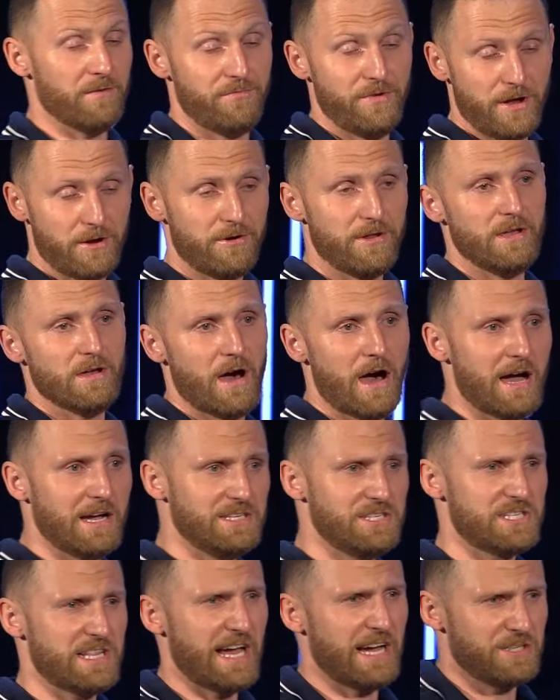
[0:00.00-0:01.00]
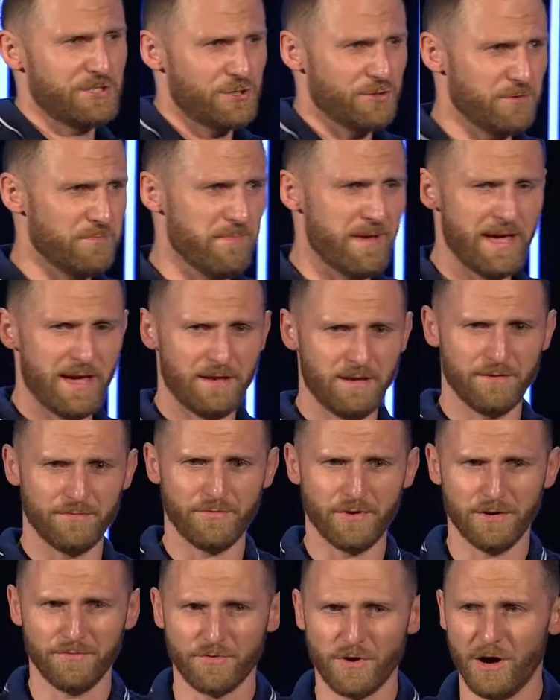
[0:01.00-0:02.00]
very high statured man
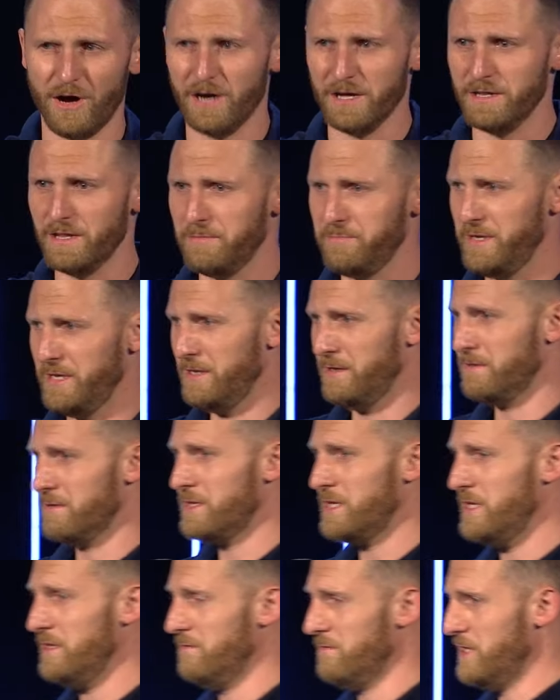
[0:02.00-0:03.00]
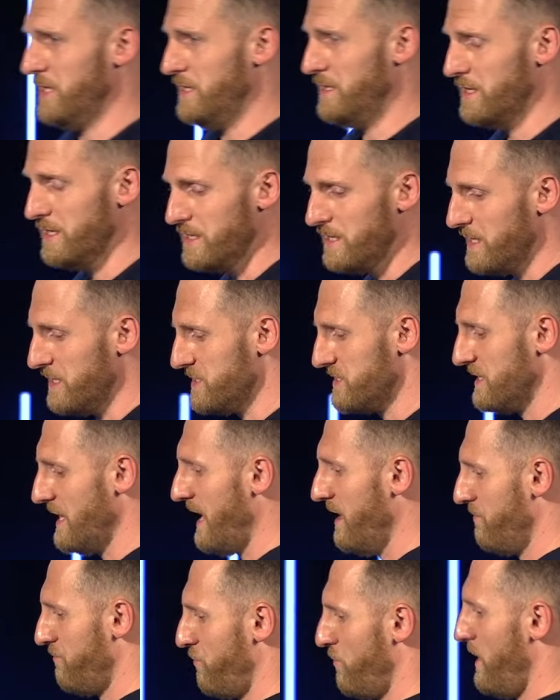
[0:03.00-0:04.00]
of God. I mean, he did his
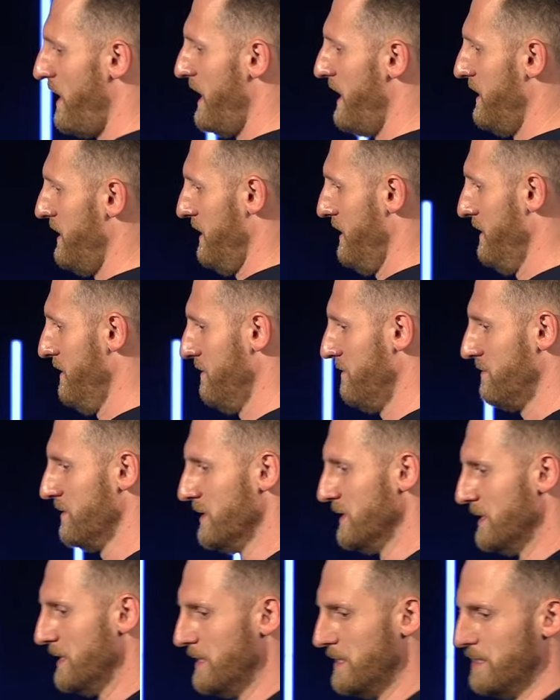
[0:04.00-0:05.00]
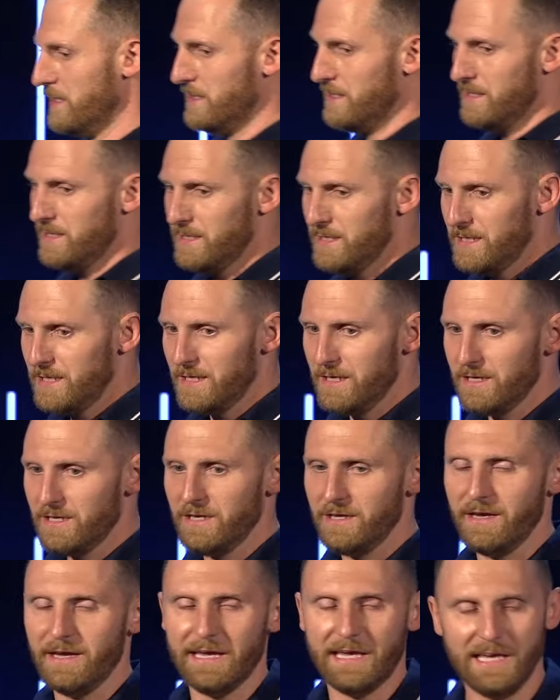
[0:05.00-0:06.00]
life right, and
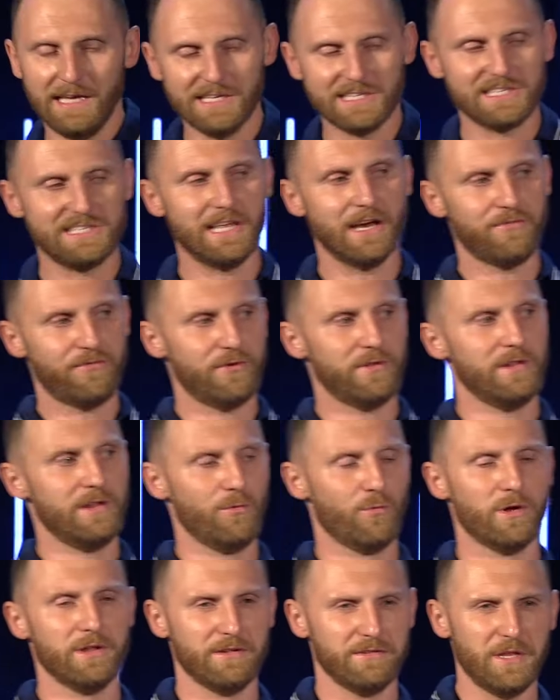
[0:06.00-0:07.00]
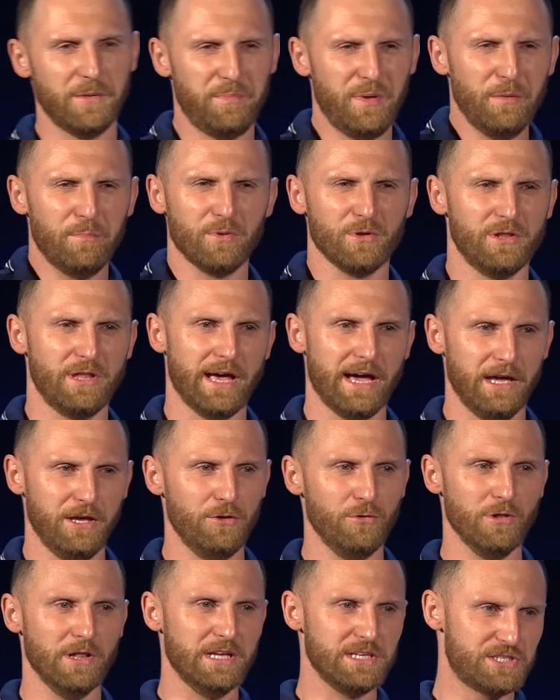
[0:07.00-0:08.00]
he is definitely one of the people that
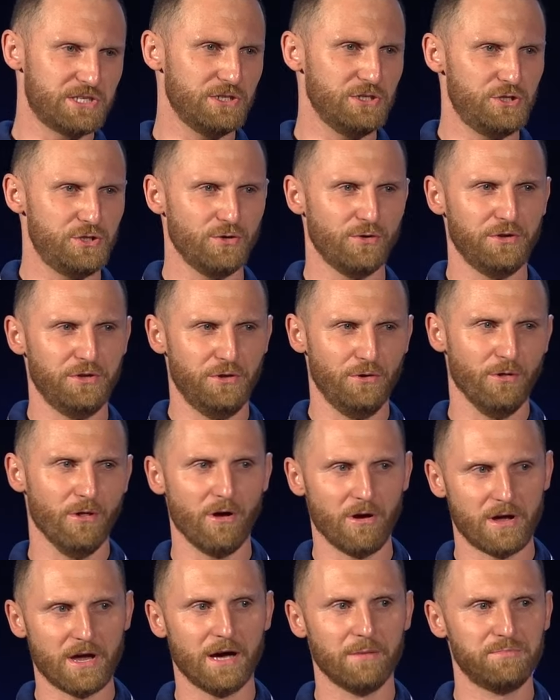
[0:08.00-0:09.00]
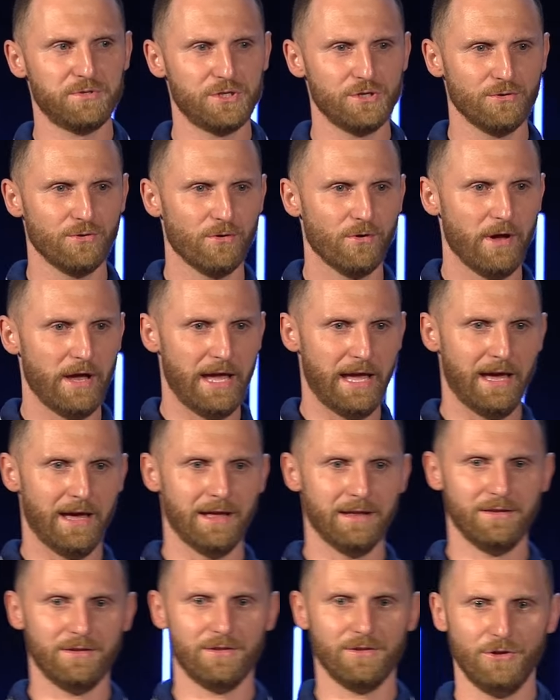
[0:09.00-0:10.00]
you listen to and you look up to
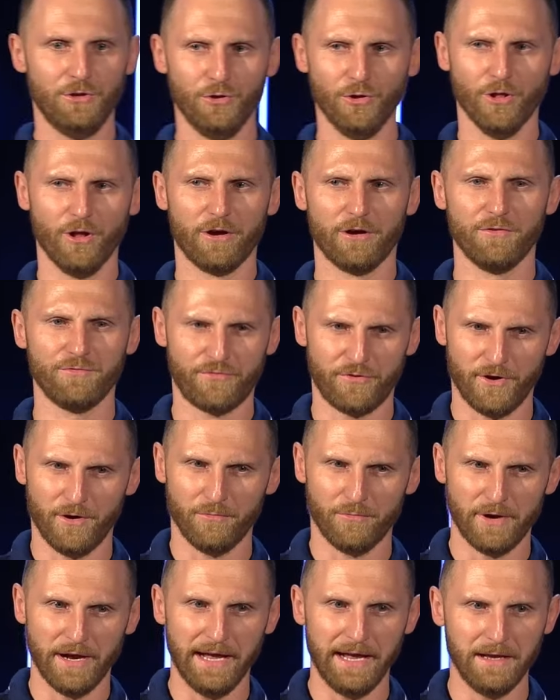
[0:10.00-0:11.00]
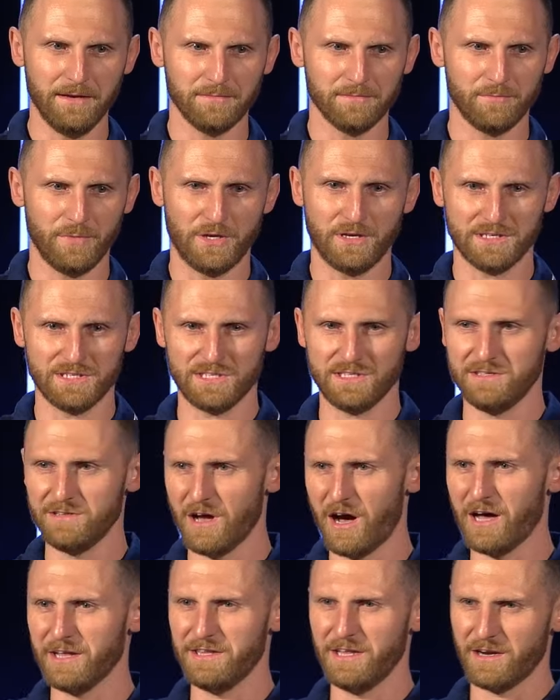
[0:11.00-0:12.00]
and you learn from, right? Because
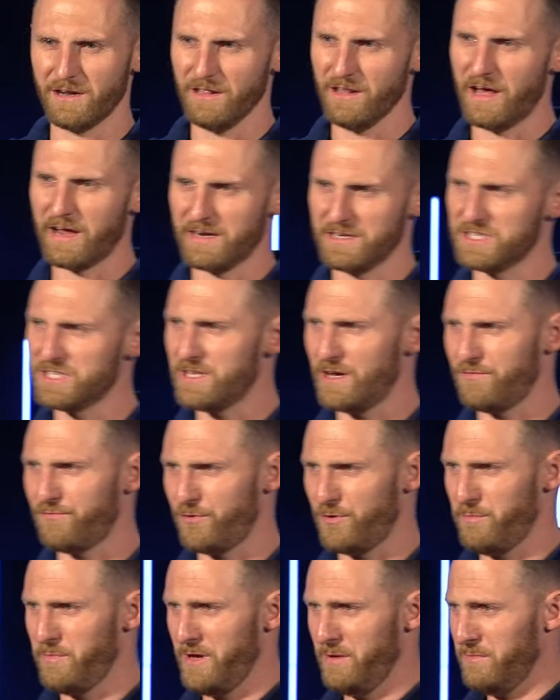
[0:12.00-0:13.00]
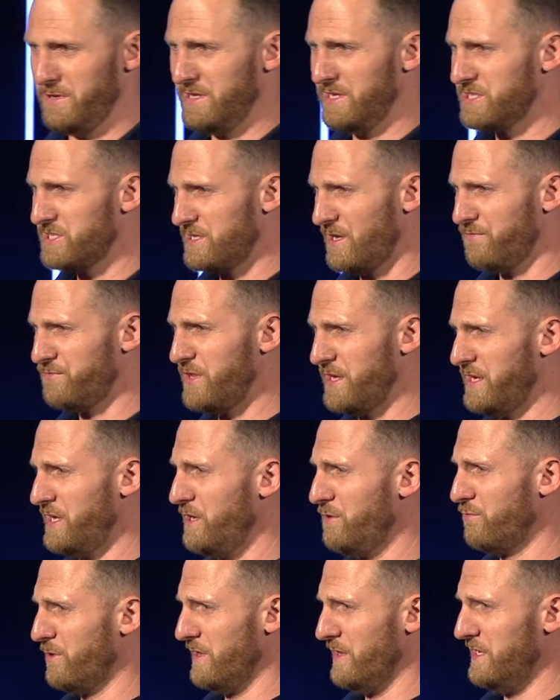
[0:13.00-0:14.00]
God did a lot of stuff from him, and the stuff that
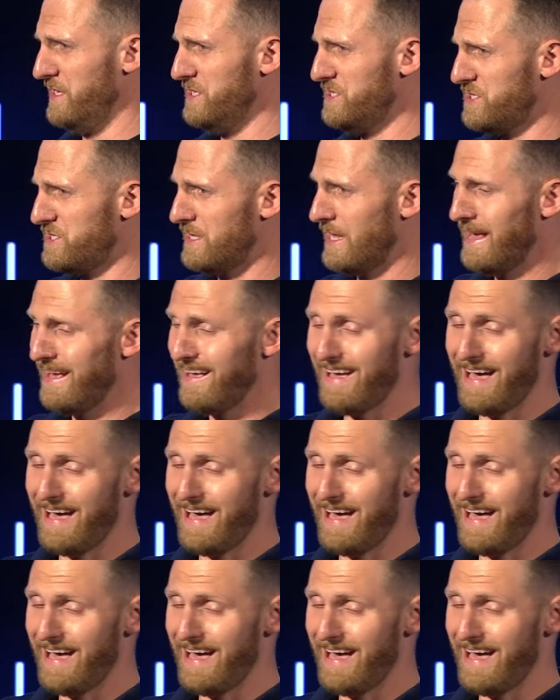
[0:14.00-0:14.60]
he released